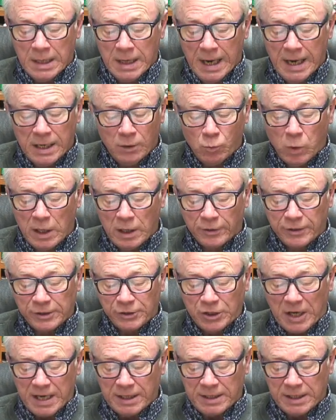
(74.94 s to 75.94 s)
And while
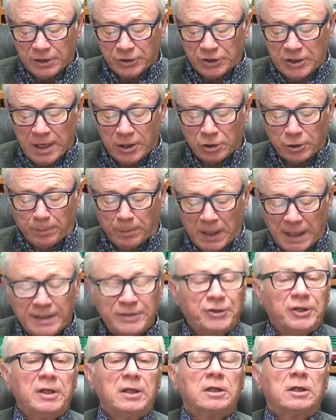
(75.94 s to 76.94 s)
this idea sounds
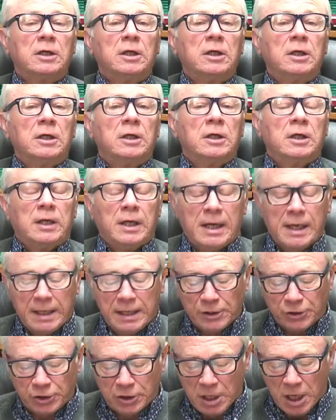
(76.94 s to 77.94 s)
pleasant, it
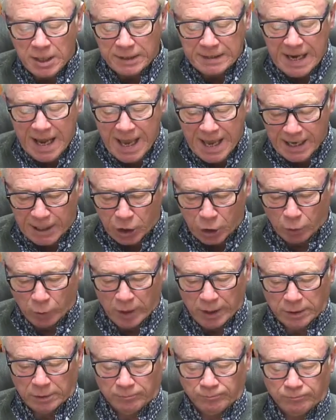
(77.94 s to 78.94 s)
is not
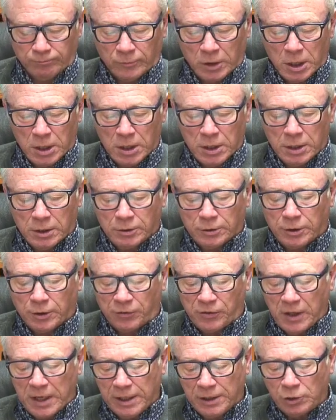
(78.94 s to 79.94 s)
accurate. The
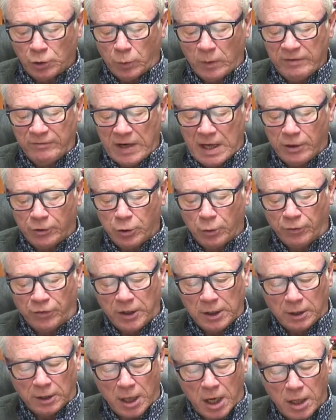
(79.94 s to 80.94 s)
things we value
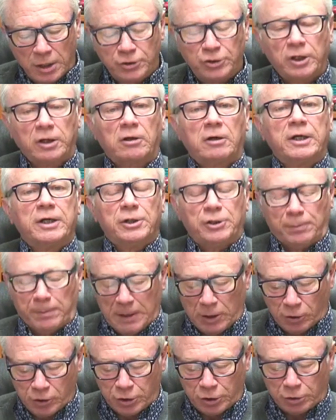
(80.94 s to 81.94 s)
theologically,
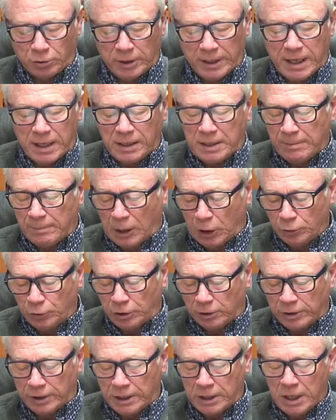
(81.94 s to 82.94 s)
spiritually, and
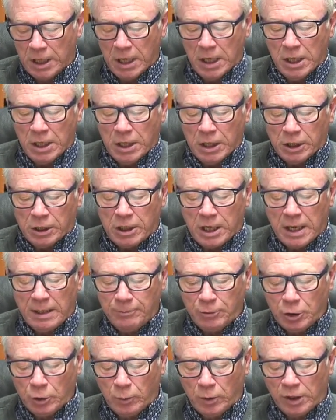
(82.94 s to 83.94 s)
emotionally come
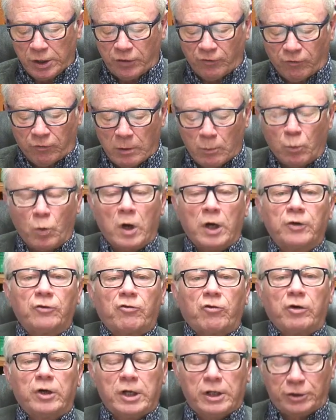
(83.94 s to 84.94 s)
to us from one
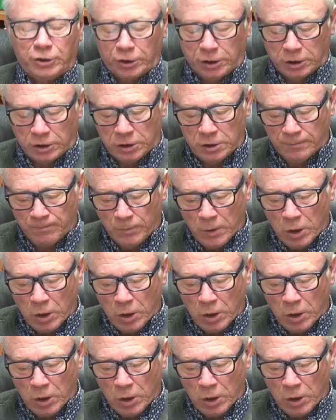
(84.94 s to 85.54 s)
tradition